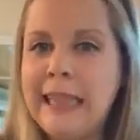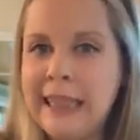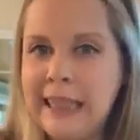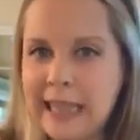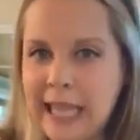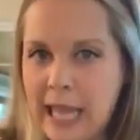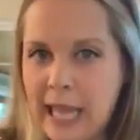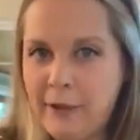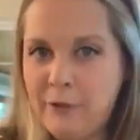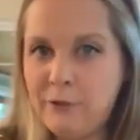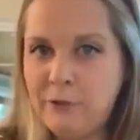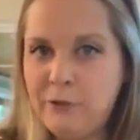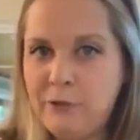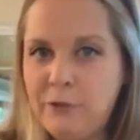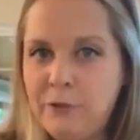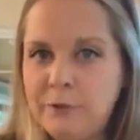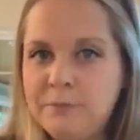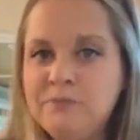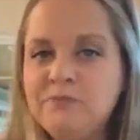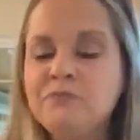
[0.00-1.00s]
Love.
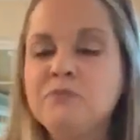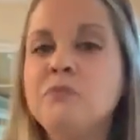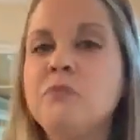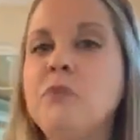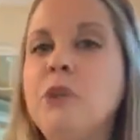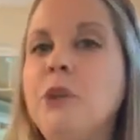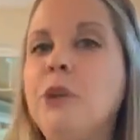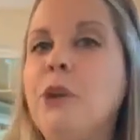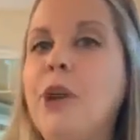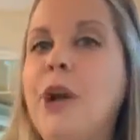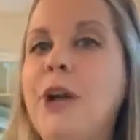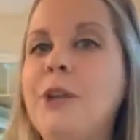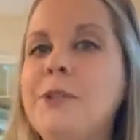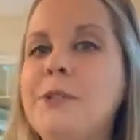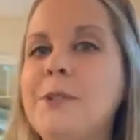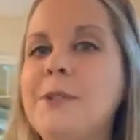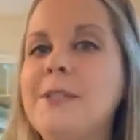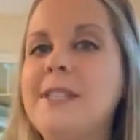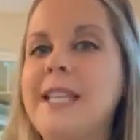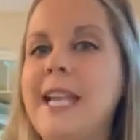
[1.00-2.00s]
You could
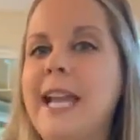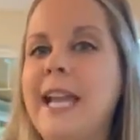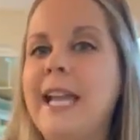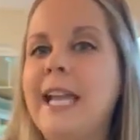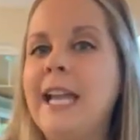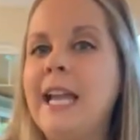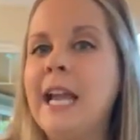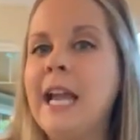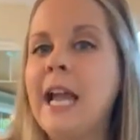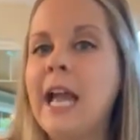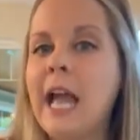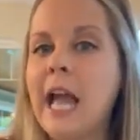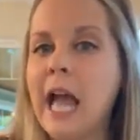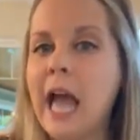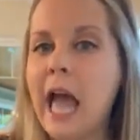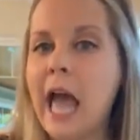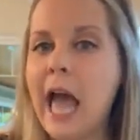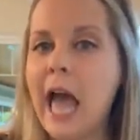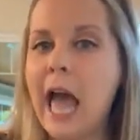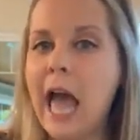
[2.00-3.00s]
also say,
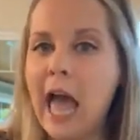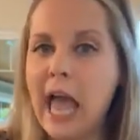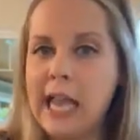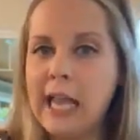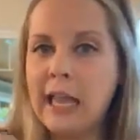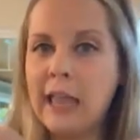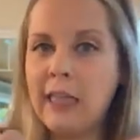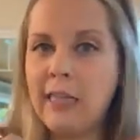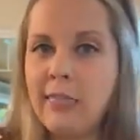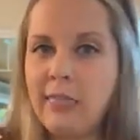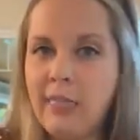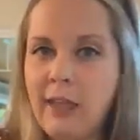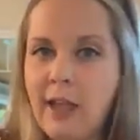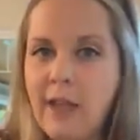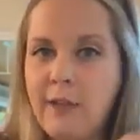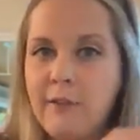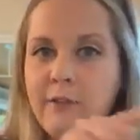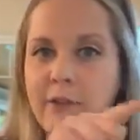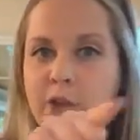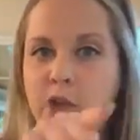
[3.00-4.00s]
I
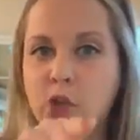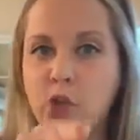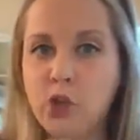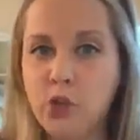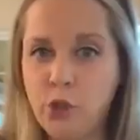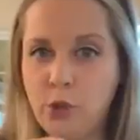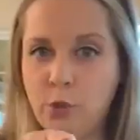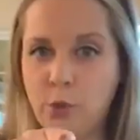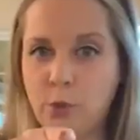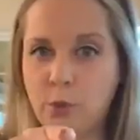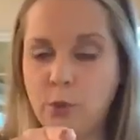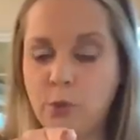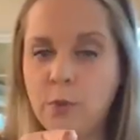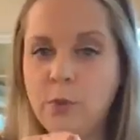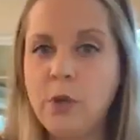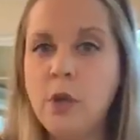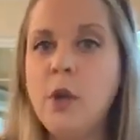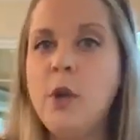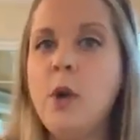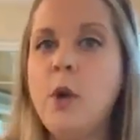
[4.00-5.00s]
love
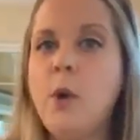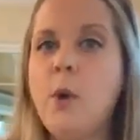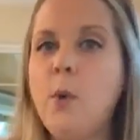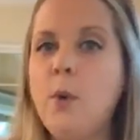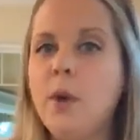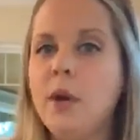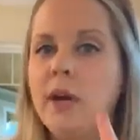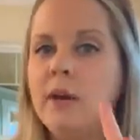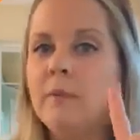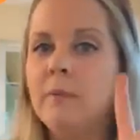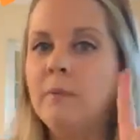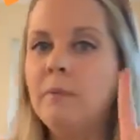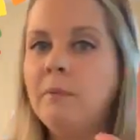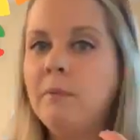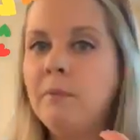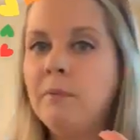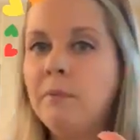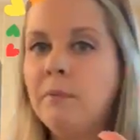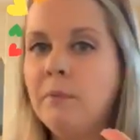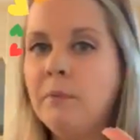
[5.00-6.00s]
you, or
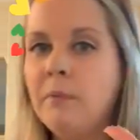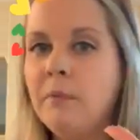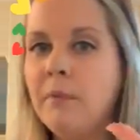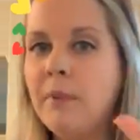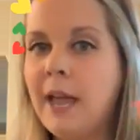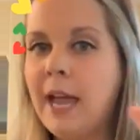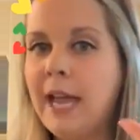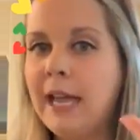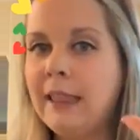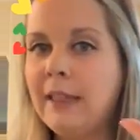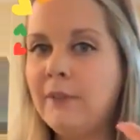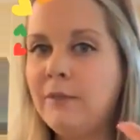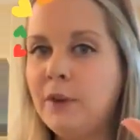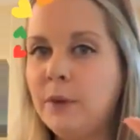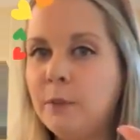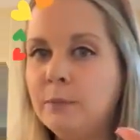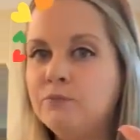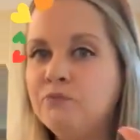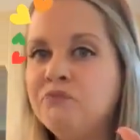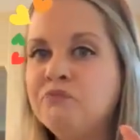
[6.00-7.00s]
I love
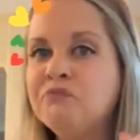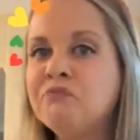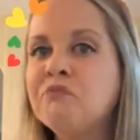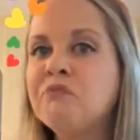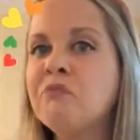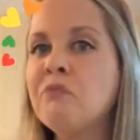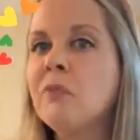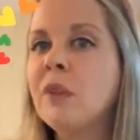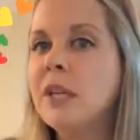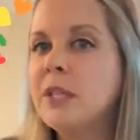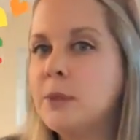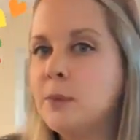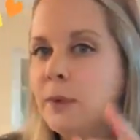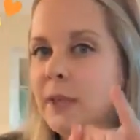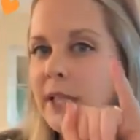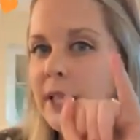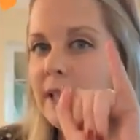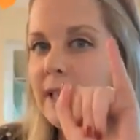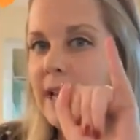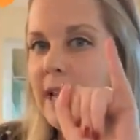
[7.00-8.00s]
you. It's
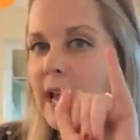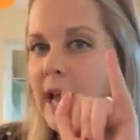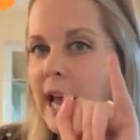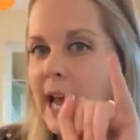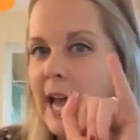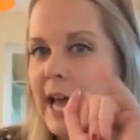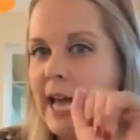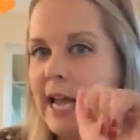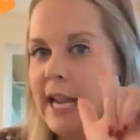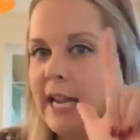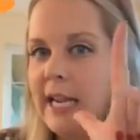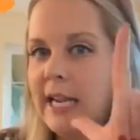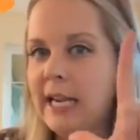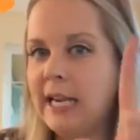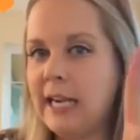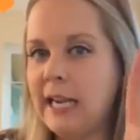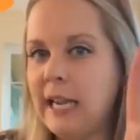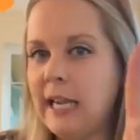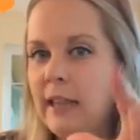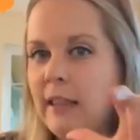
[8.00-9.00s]
really that I,
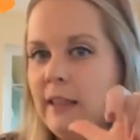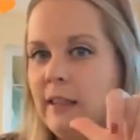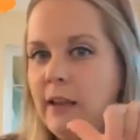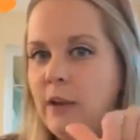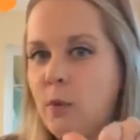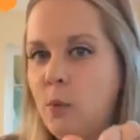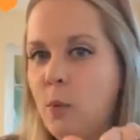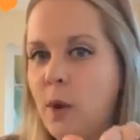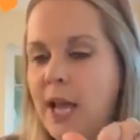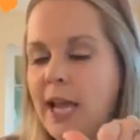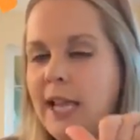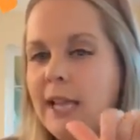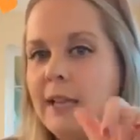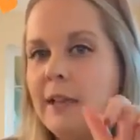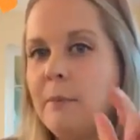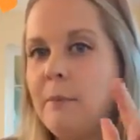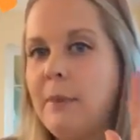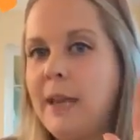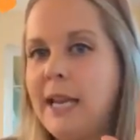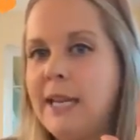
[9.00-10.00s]
an L, and a Y
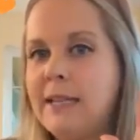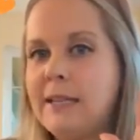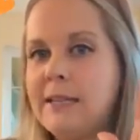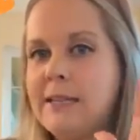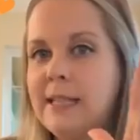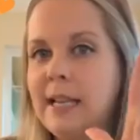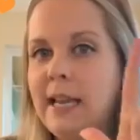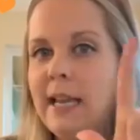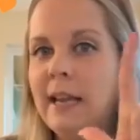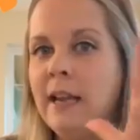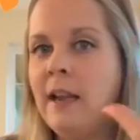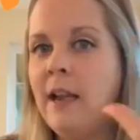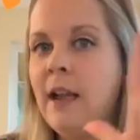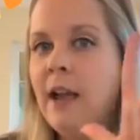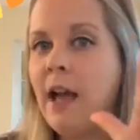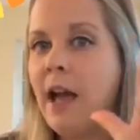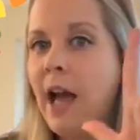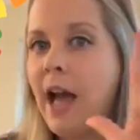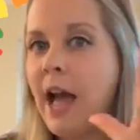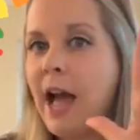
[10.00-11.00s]
combined to say,
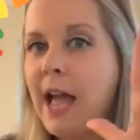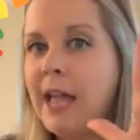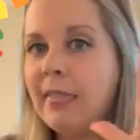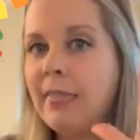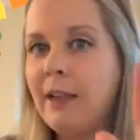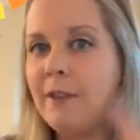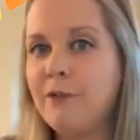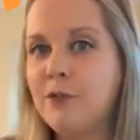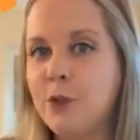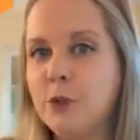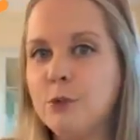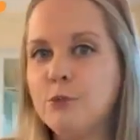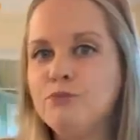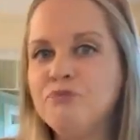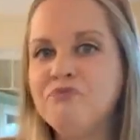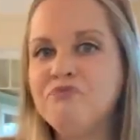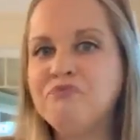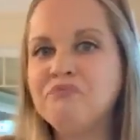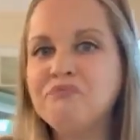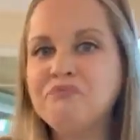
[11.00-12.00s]
I love you.